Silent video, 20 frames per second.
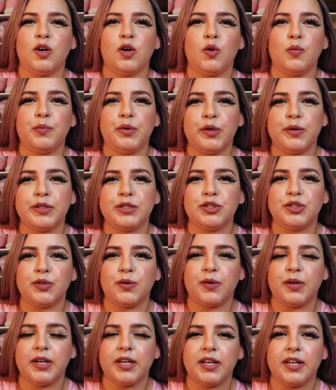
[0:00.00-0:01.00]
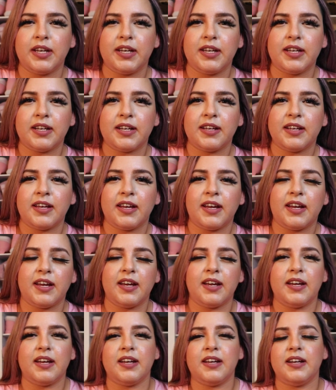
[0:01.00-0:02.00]
Hope you enjoyed,
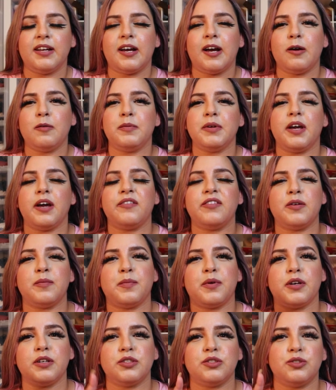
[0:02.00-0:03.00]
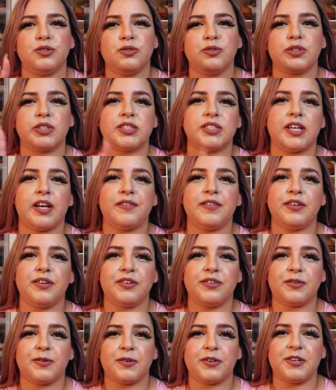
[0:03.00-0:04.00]
and I'll be having a part two because I have
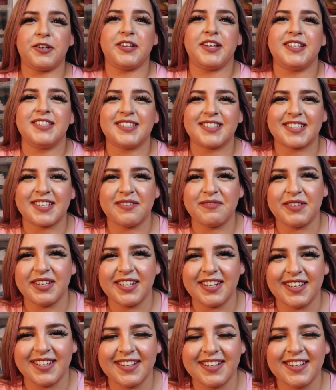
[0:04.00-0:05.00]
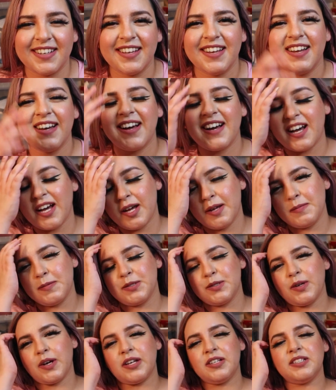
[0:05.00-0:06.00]
another order that's coming in,
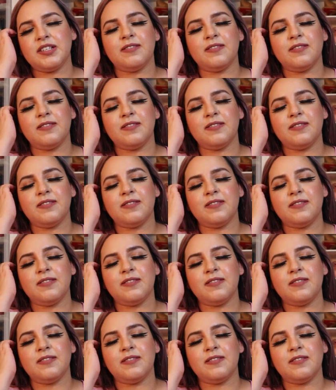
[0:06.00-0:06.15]
so I'll